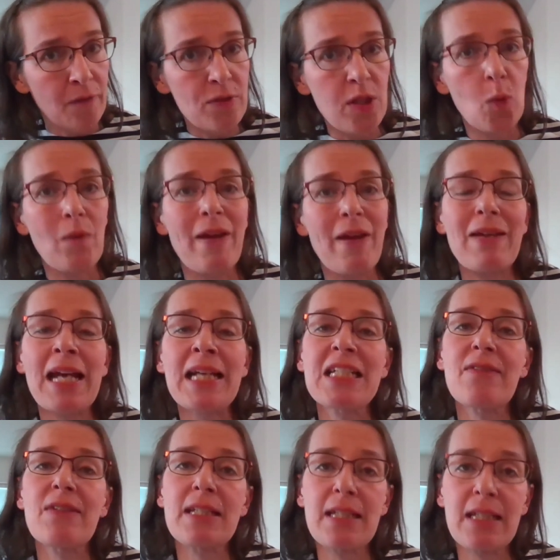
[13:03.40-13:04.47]
of slow wave
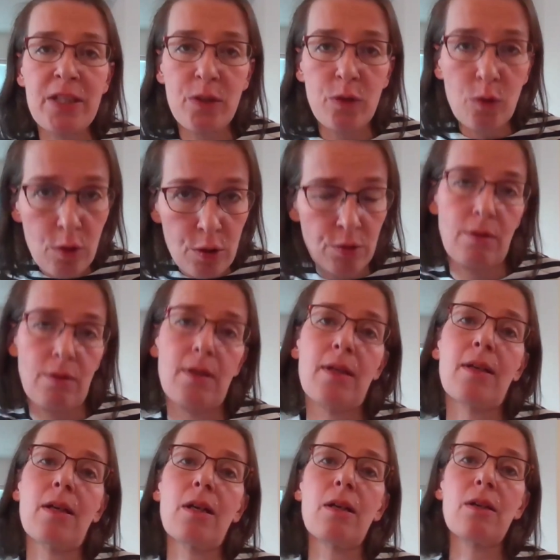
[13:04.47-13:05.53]
activity is not
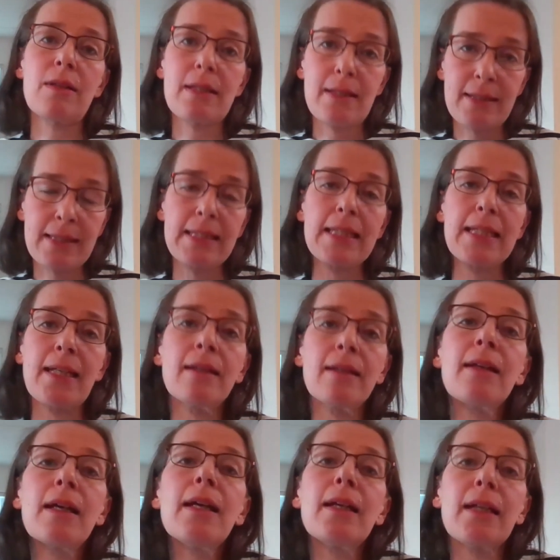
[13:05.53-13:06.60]

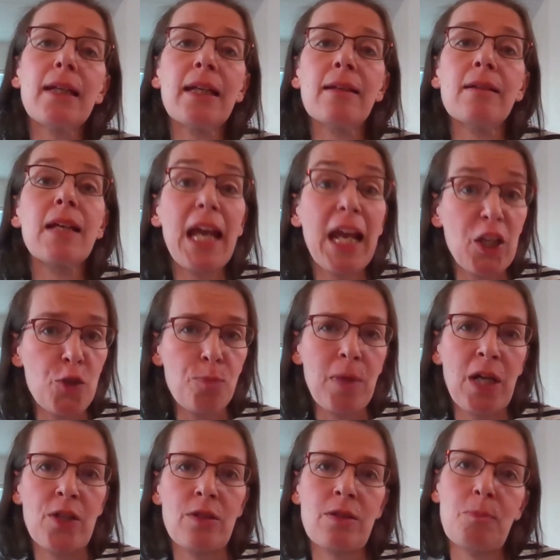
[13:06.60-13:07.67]
seen in
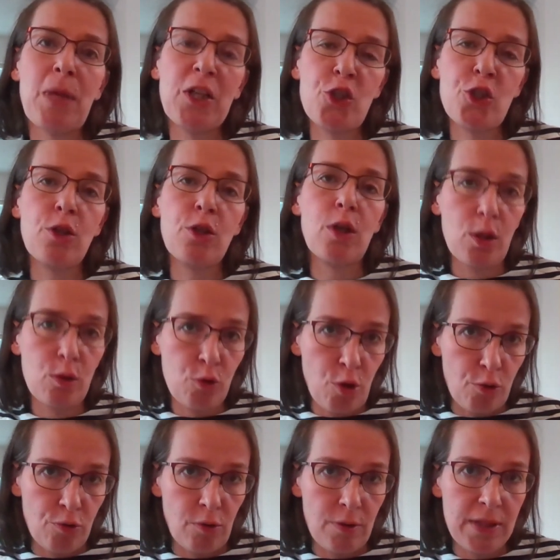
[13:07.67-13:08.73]
age-matched
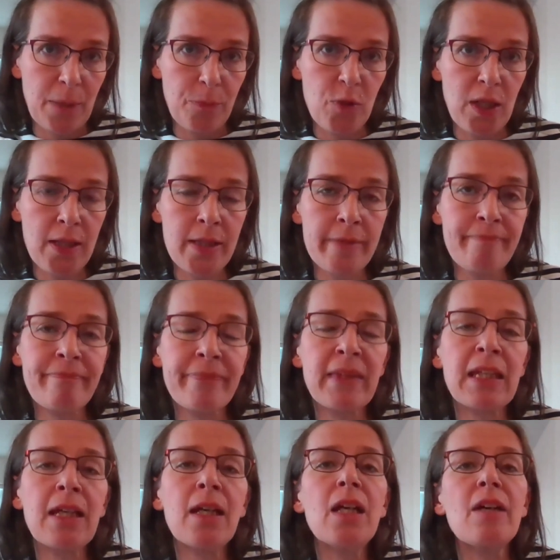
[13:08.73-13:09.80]
control subjects.
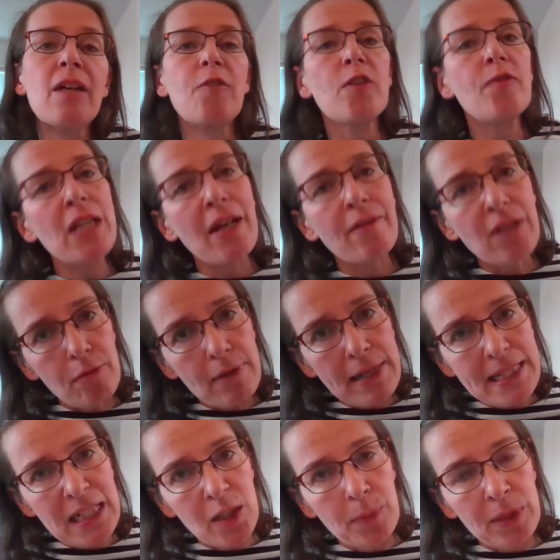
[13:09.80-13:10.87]
What we have now
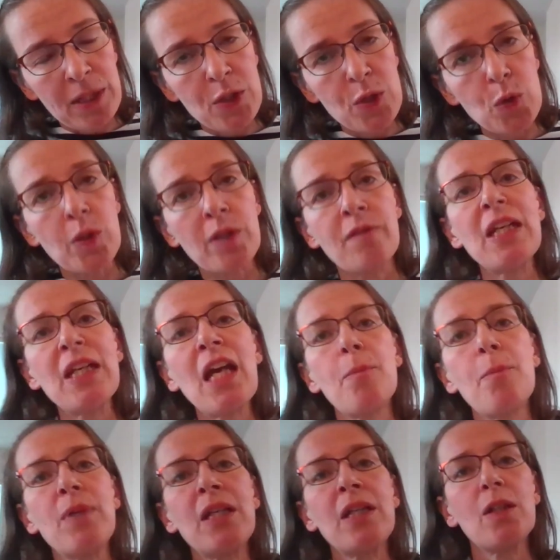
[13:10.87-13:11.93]
recently been doing, we
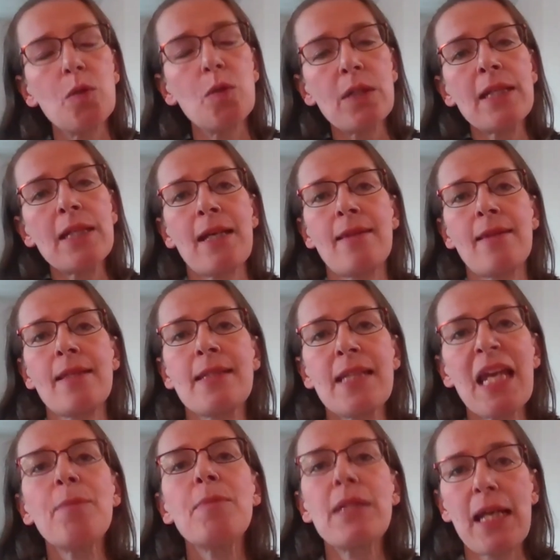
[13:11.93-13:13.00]
have been looking at the
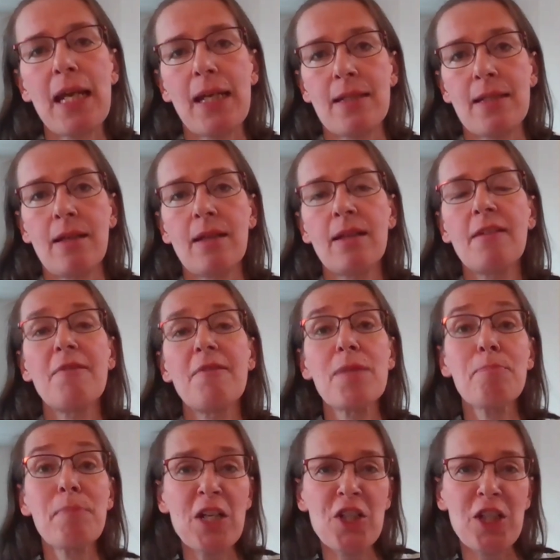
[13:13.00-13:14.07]
same data with
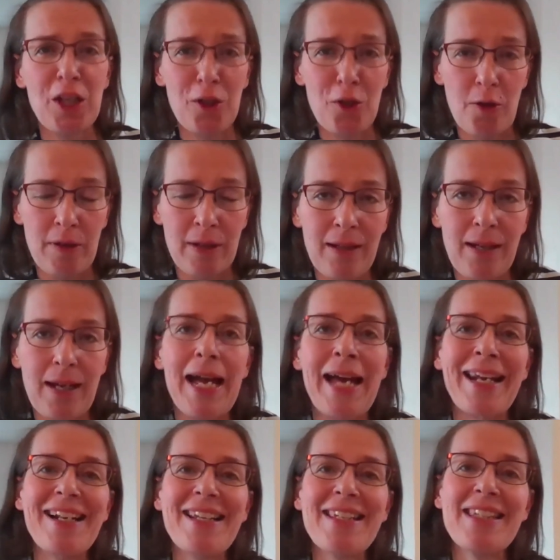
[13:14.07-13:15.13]
machine learning
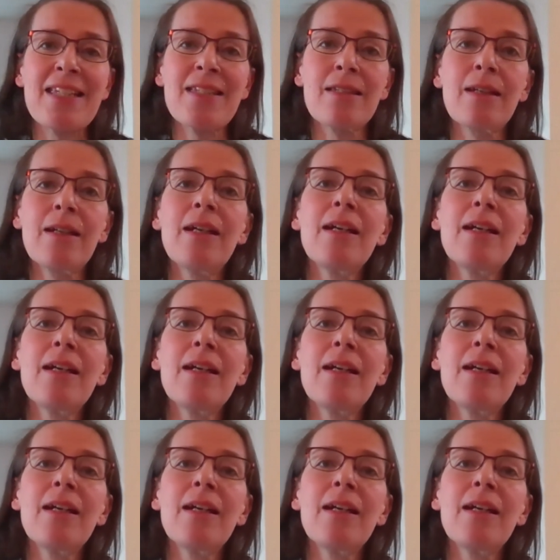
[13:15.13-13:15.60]
analysis